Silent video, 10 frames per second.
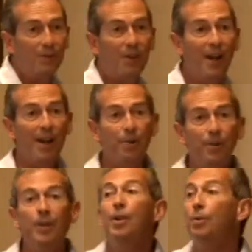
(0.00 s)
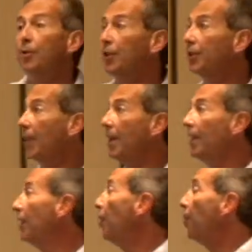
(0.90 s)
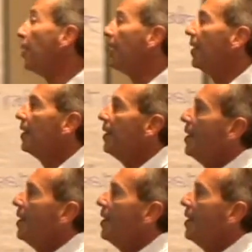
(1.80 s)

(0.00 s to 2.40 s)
today was just say a little bit